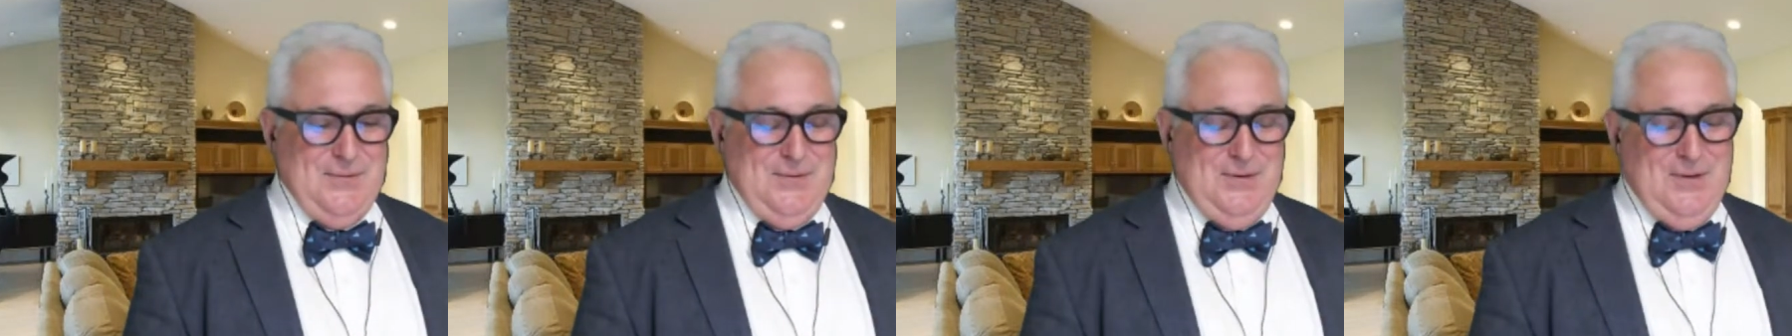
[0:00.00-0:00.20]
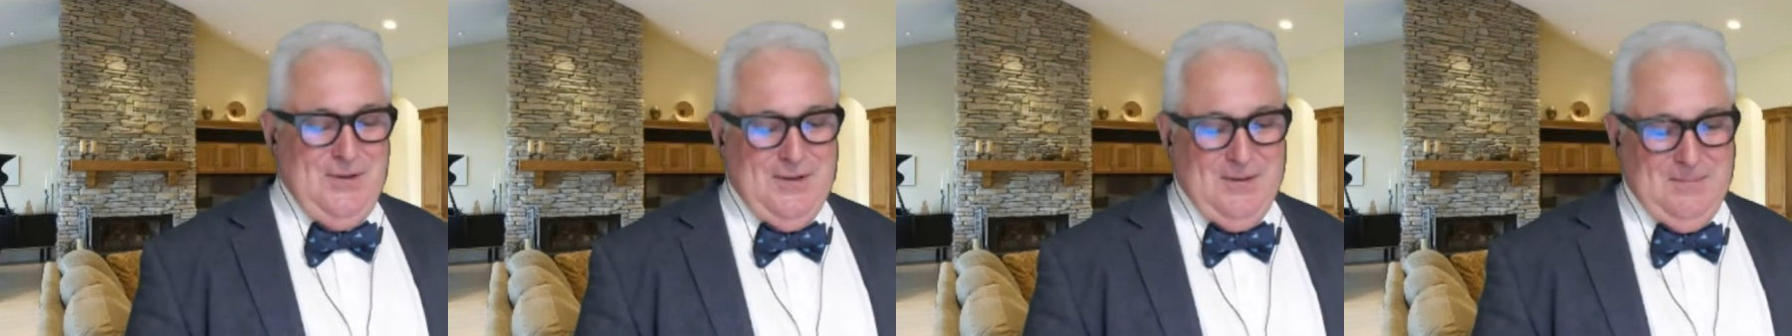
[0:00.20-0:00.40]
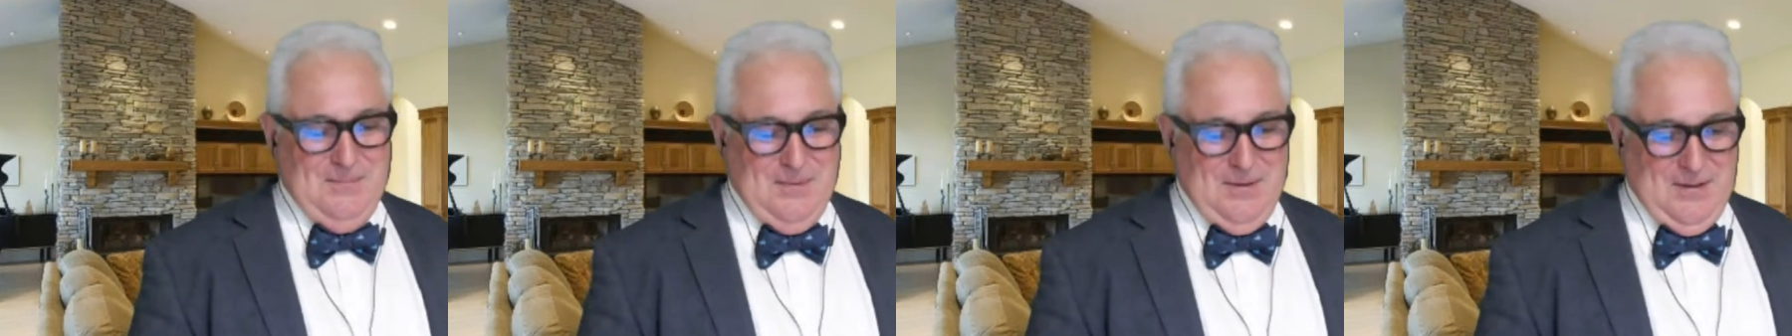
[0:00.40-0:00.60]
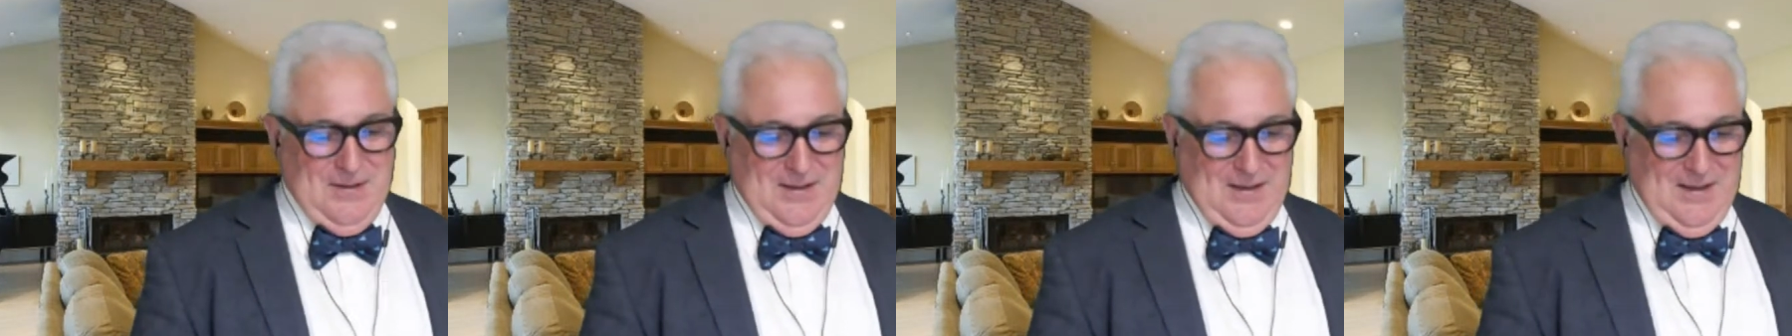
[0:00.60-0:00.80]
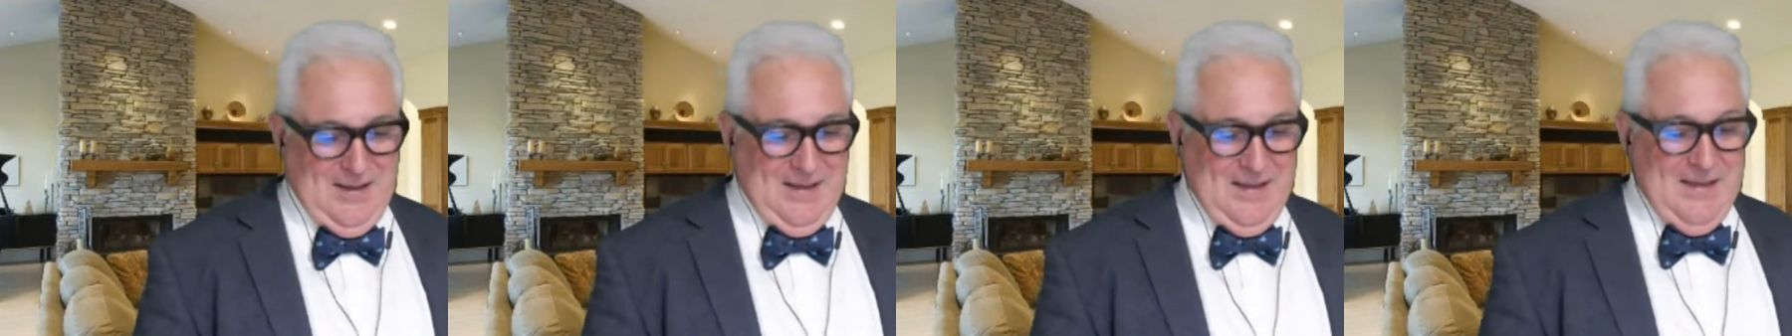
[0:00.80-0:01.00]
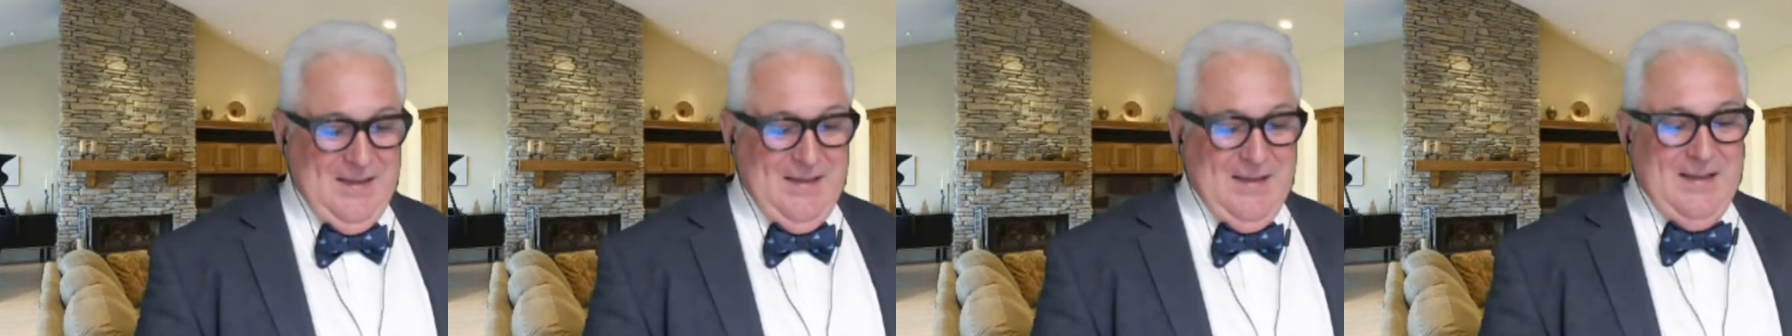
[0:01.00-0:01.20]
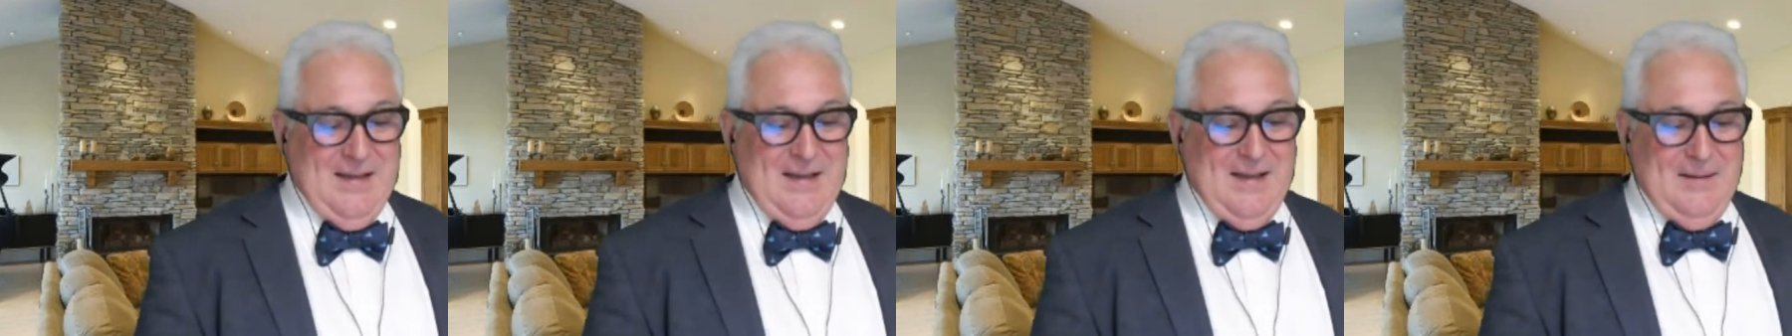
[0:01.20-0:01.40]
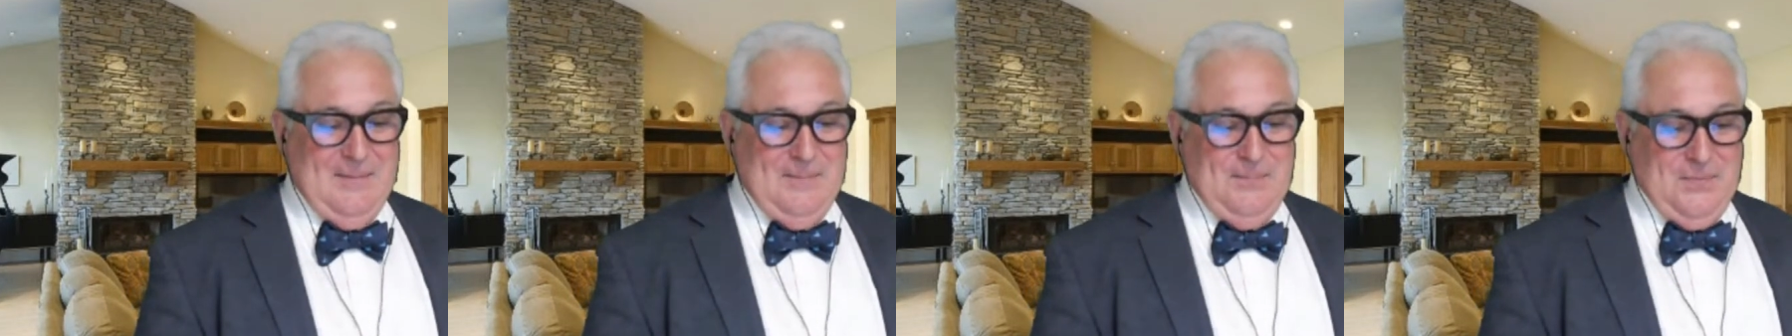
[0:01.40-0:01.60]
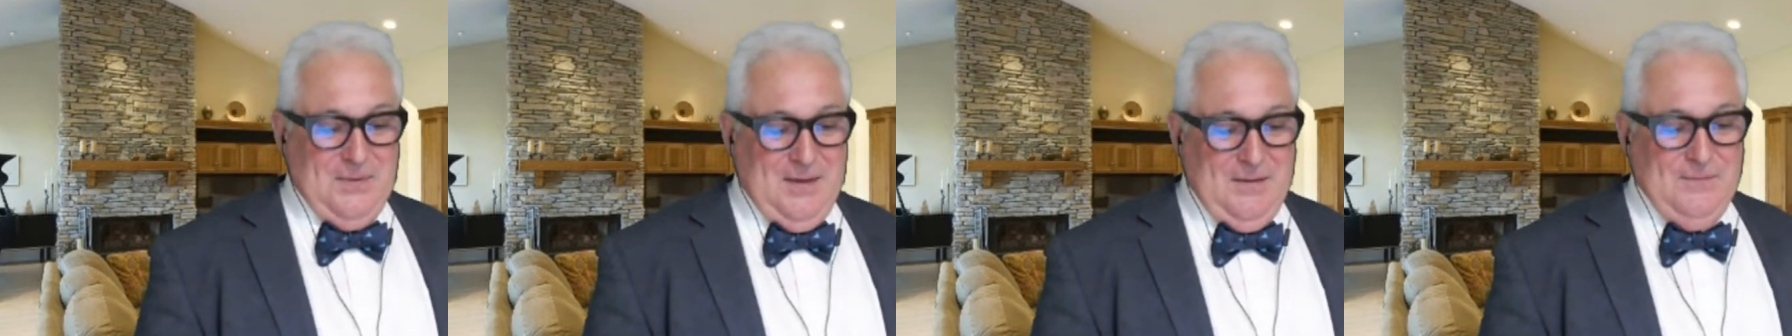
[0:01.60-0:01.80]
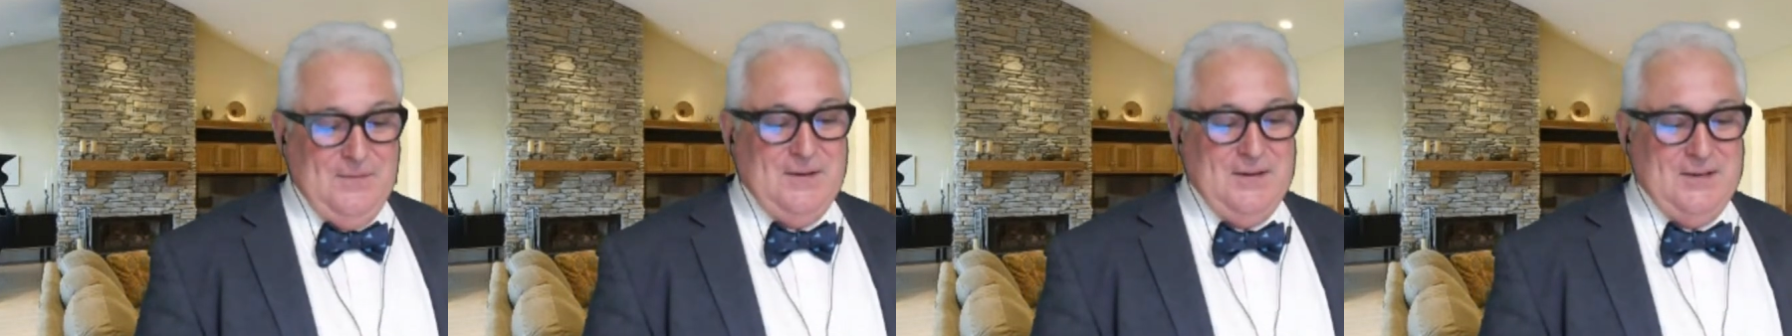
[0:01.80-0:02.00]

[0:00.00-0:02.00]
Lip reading: you can be if